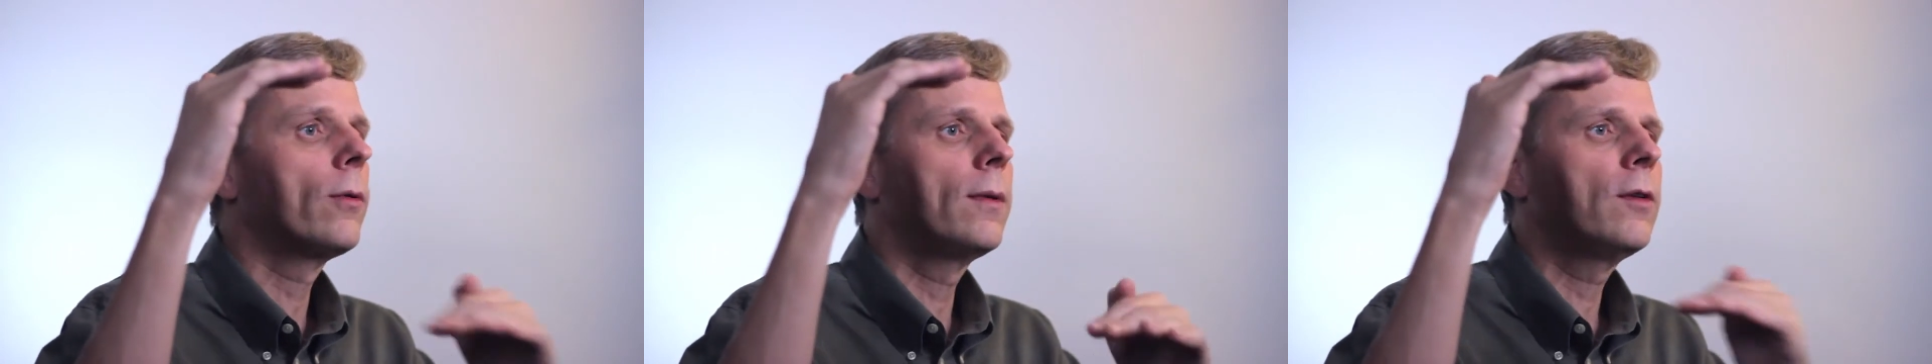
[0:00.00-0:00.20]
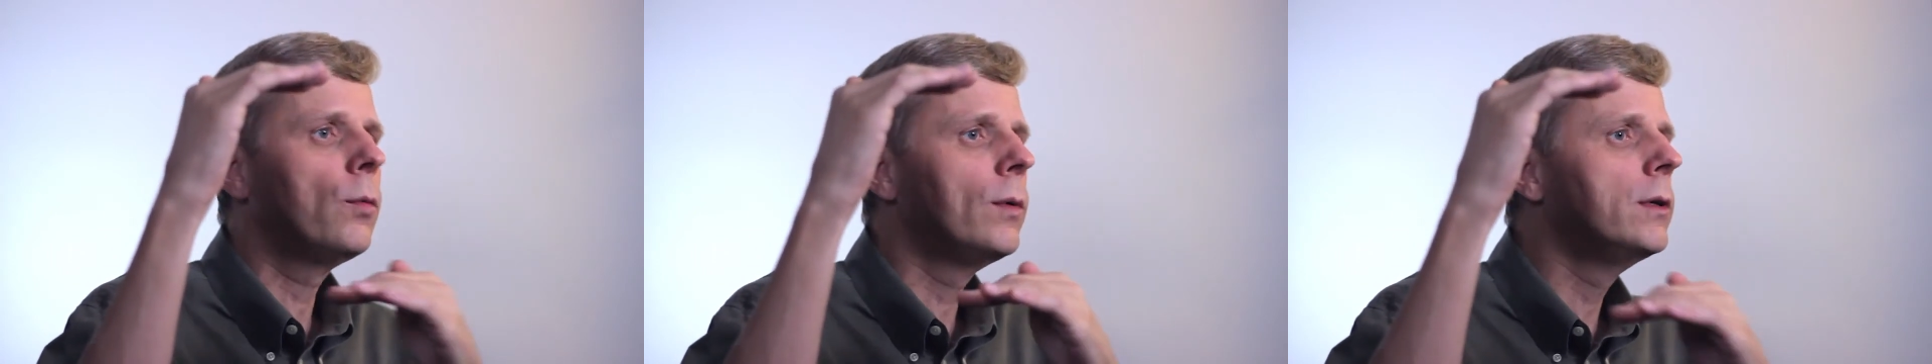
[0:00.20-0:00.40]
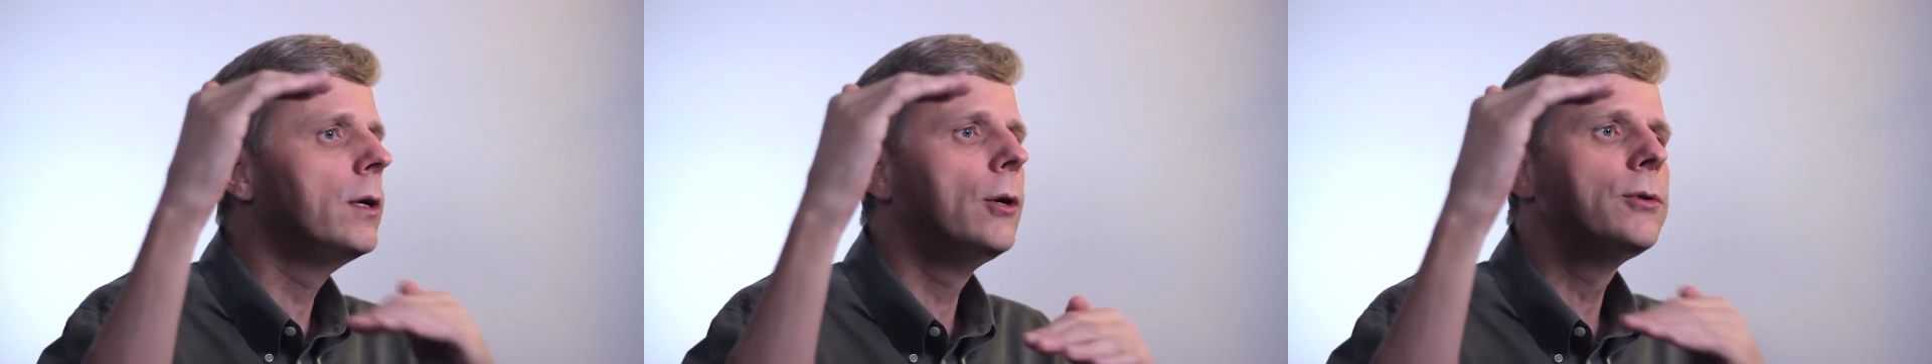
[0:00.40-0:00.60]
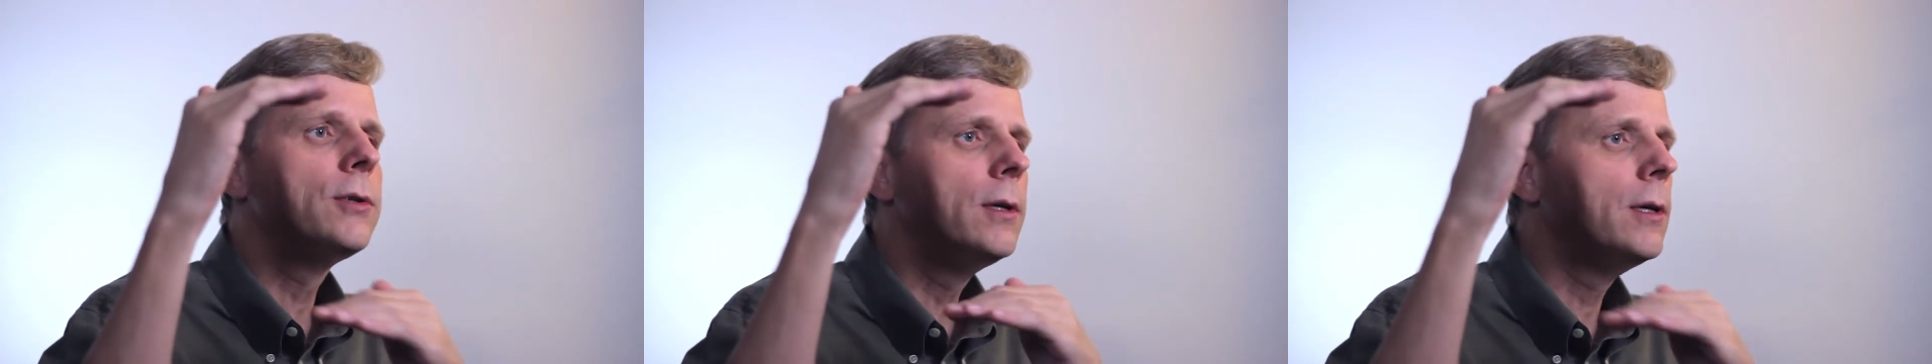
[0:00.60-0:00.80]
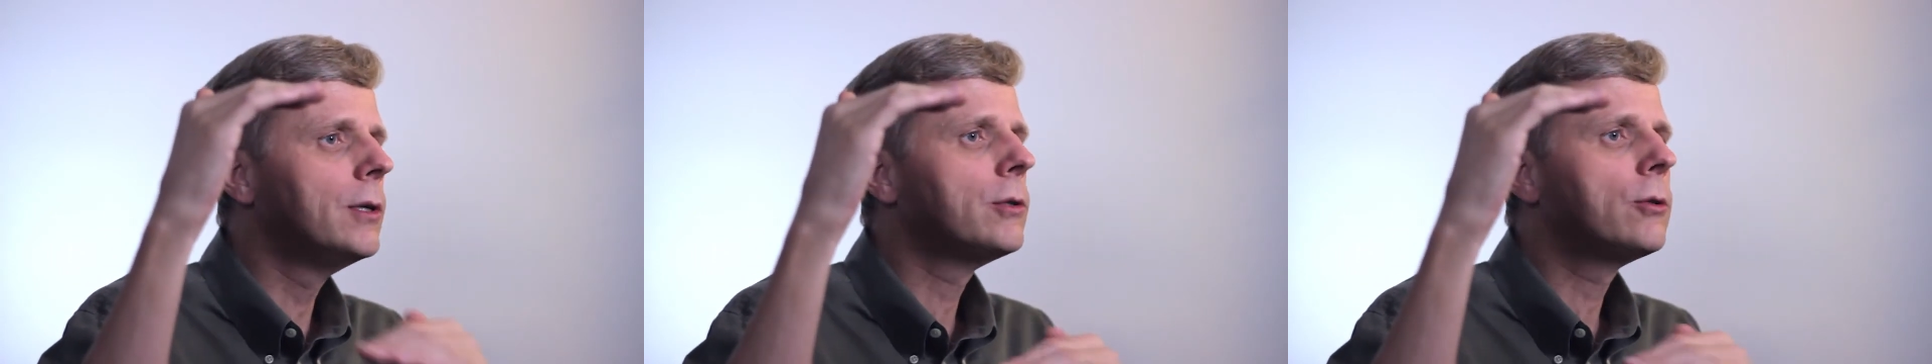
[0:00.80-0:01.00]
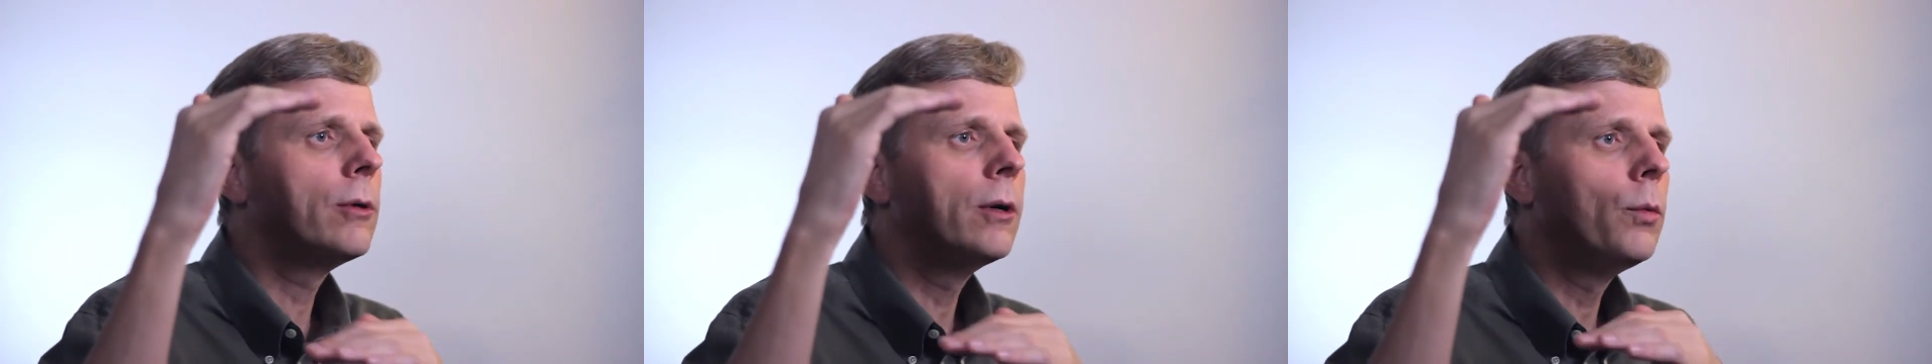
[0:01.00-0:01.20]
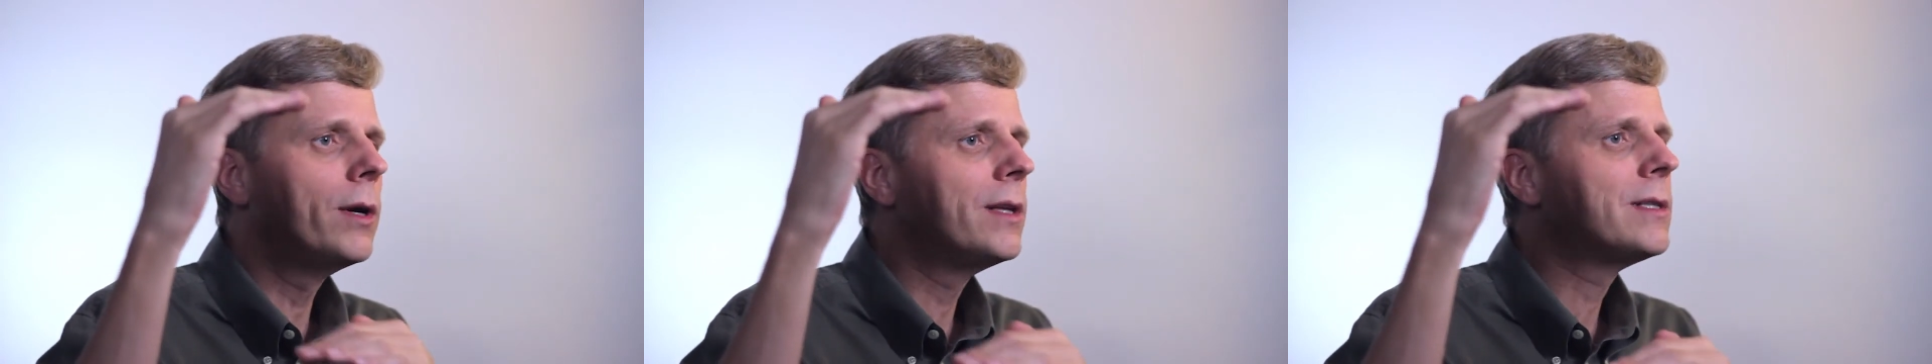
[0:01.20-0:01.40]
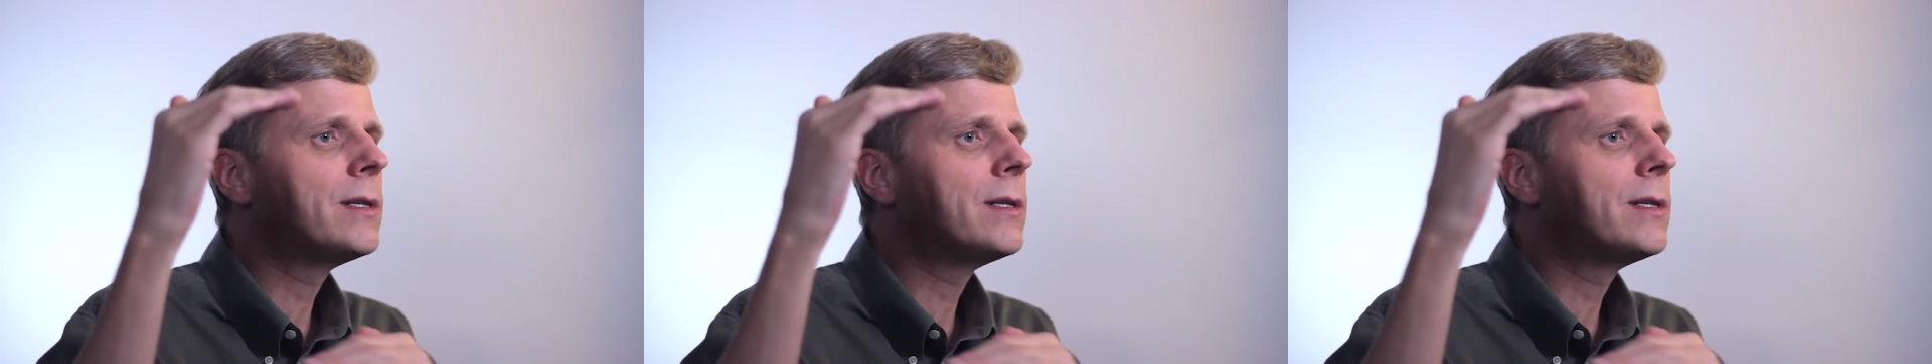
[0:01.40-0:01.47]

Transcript: this one goes in history and what its